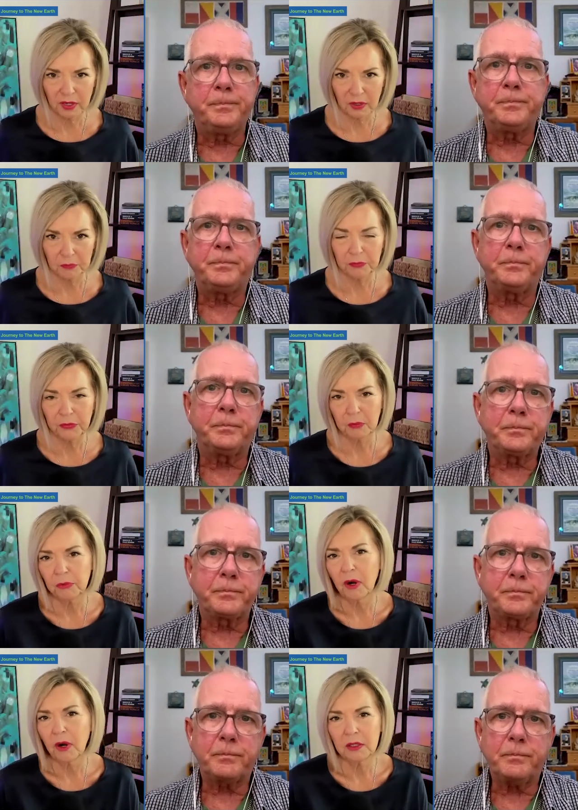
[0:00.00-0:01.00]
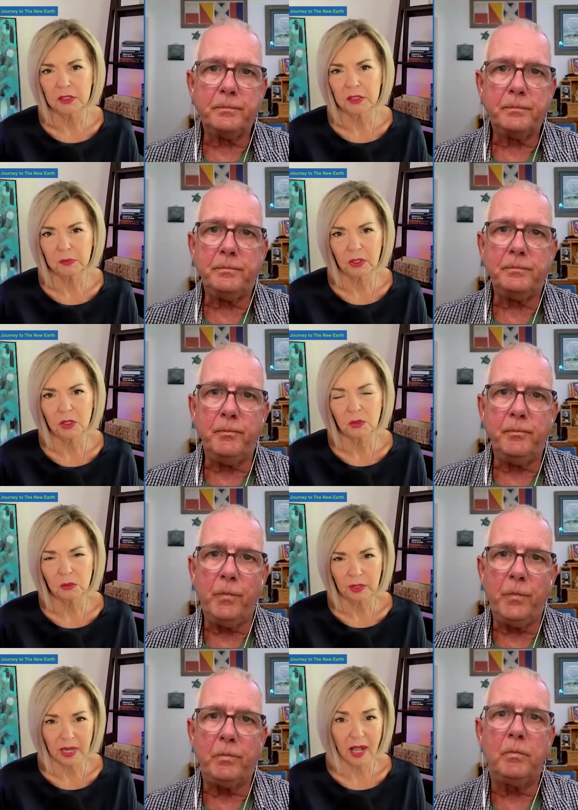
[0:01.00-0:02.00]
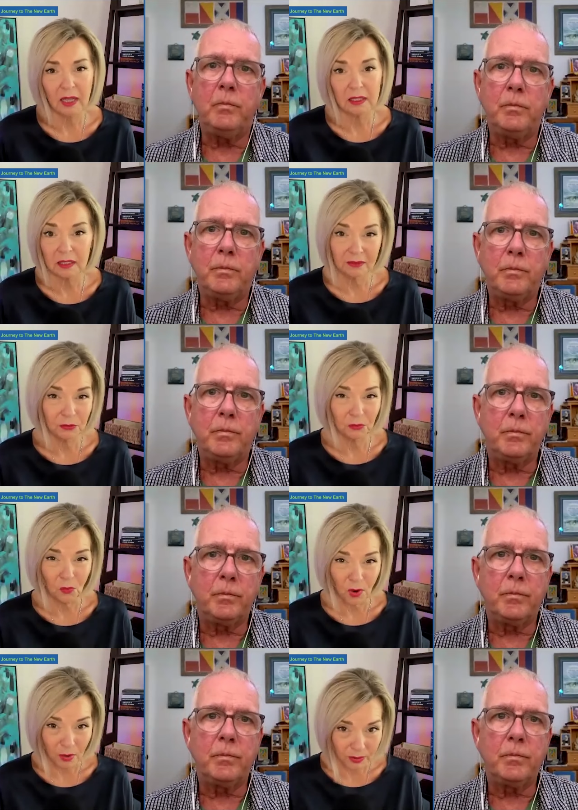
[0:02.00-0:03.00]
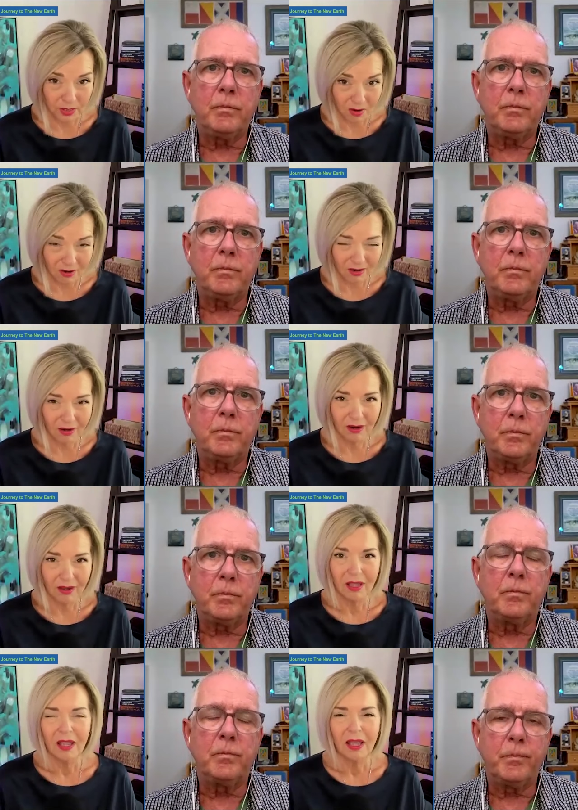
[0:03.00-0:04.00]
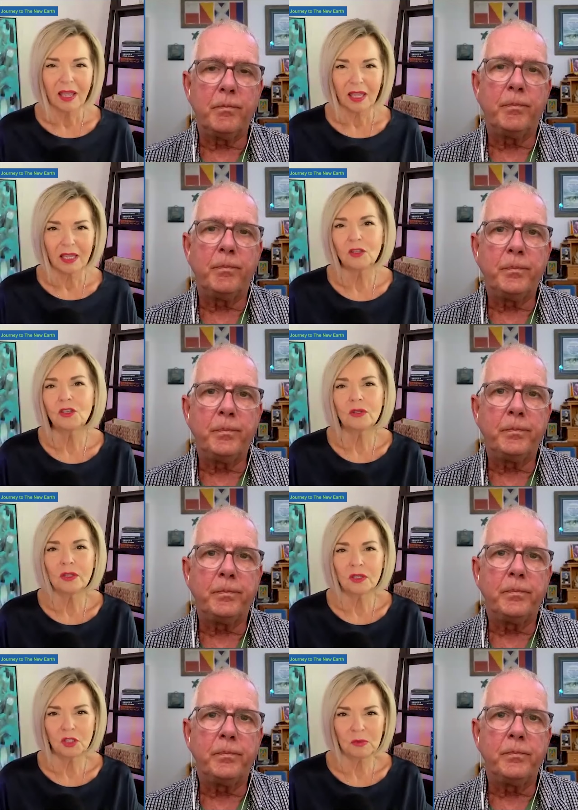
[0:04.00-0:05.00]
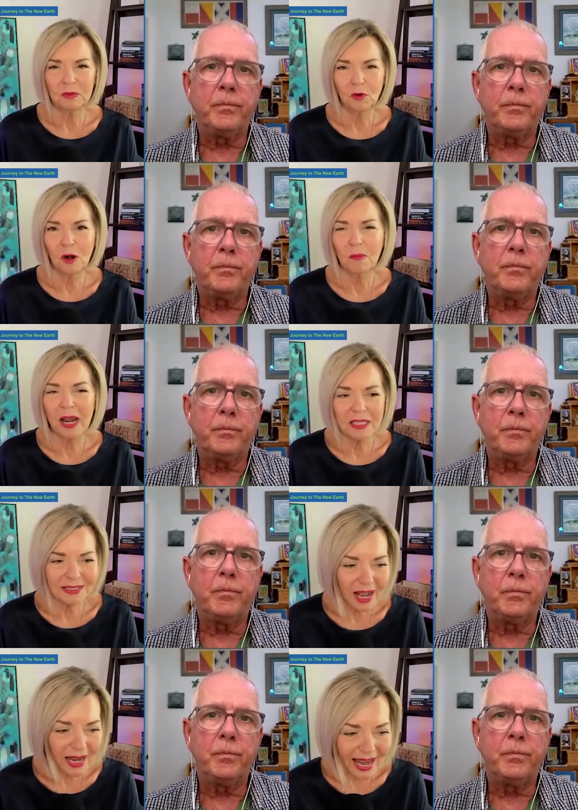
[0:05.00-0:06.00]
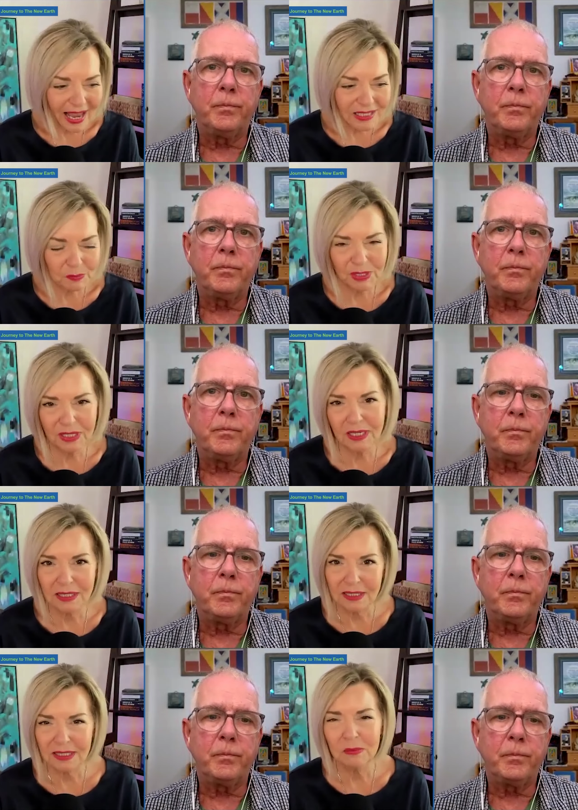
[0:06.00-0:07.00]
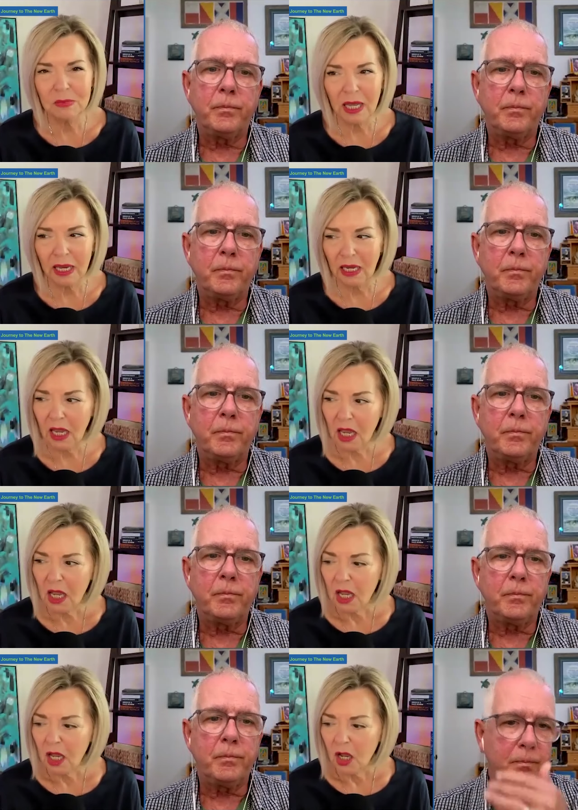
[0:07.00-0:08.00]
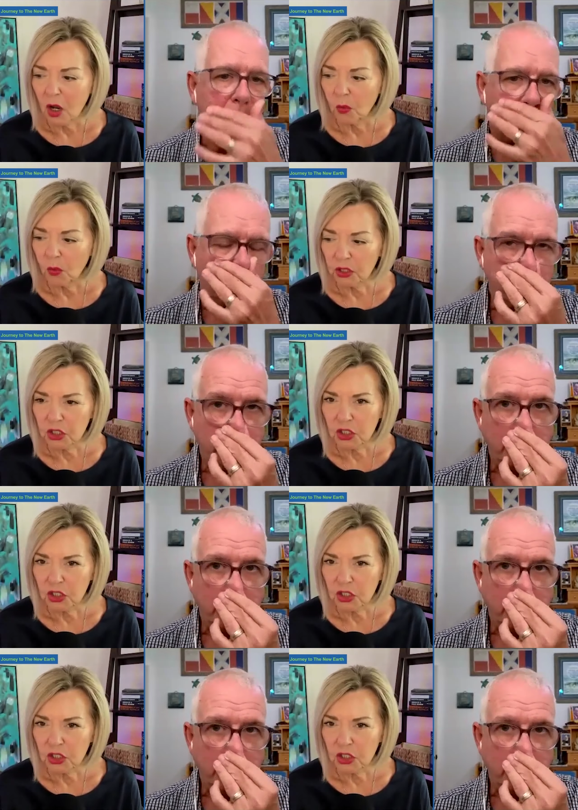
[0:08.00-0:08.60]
Speaker 1: the the broader spiritual reality of what we are into this human form i just i ask because it seems like we're